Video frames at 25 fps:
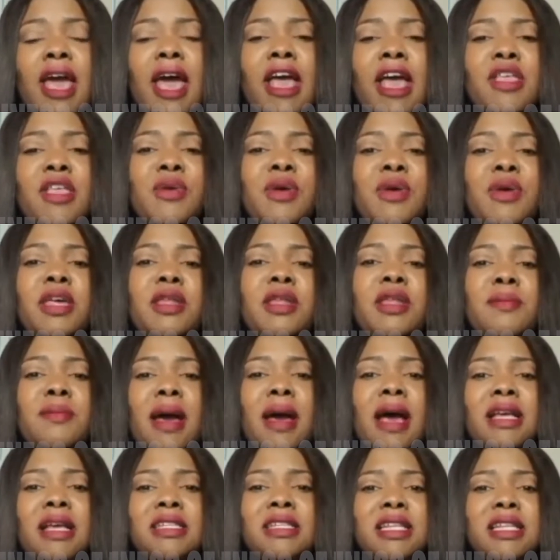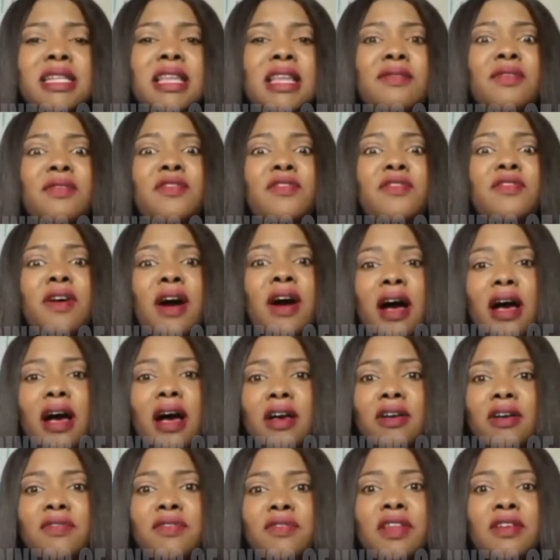And you can imagine level
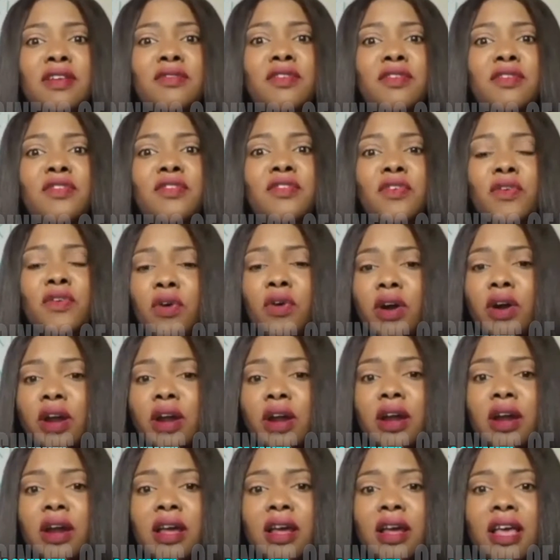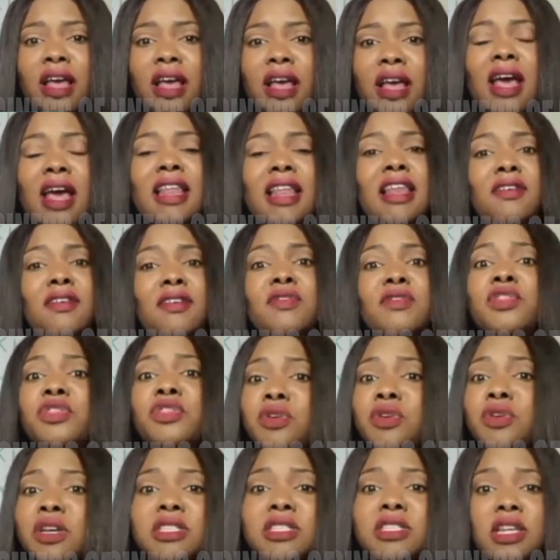5, level 4, and level
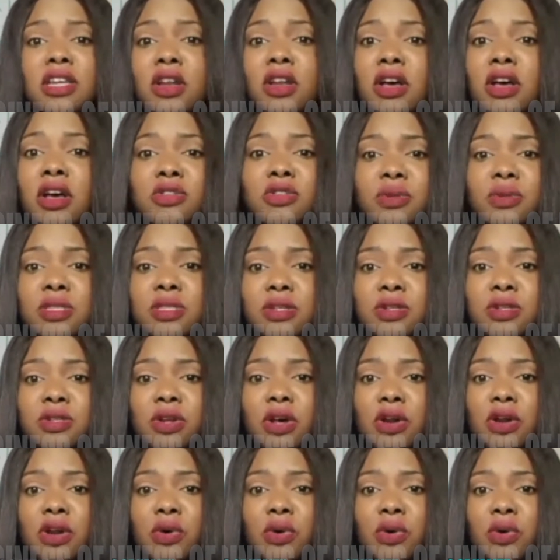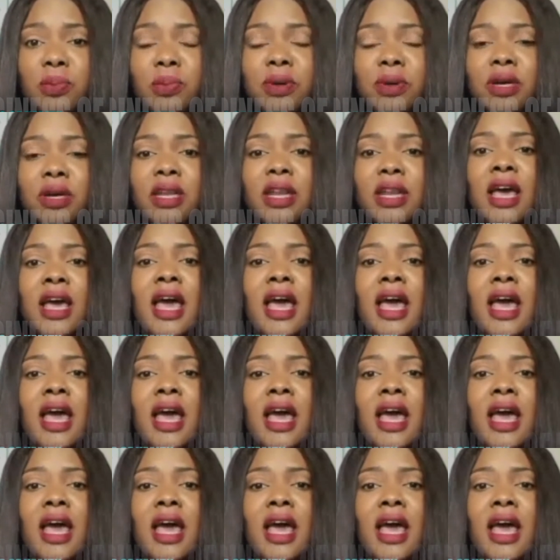3 salons are still not open.